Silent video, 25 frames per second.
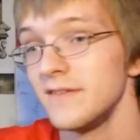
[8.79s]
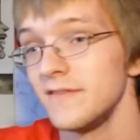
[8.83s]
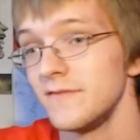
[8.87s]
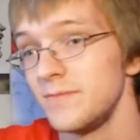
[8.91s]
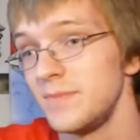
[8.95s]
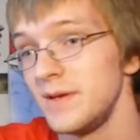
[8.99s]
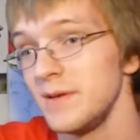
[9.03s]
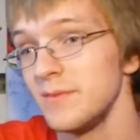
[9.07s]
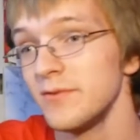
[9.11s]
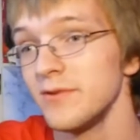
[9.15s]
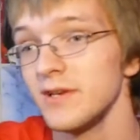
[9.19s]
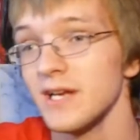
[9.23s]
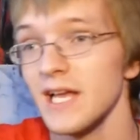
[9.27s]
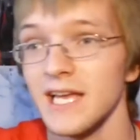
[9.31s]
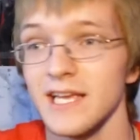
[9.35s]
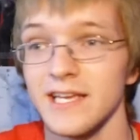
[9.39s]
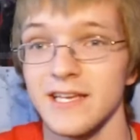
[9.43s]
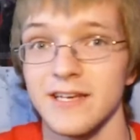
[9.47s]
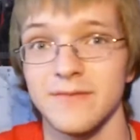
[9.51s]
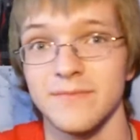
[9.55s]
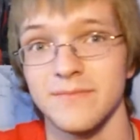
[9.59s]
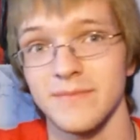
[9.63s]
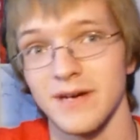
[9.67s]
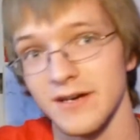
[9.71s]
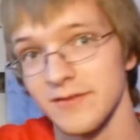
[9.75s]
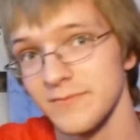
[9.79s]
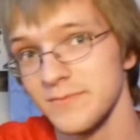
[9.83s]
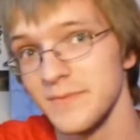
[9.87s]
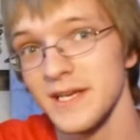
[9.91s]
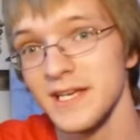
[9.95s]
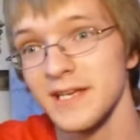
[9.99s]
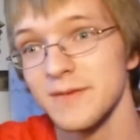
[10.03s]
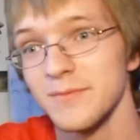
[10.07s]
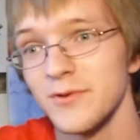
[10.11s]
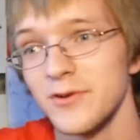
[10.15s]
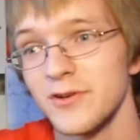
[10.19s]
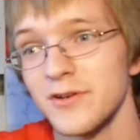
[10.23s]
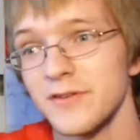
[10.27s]
If people like them, I'll
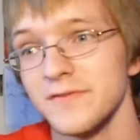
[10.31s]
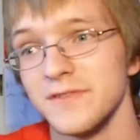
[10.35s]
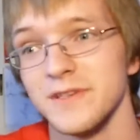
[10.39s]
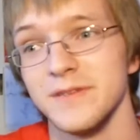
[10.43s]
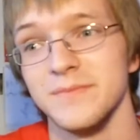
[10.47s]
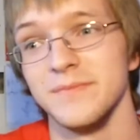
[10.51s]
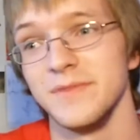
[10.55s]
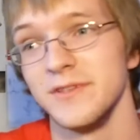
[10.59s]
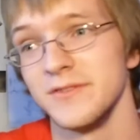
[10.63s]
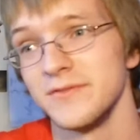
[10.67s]
make more of them.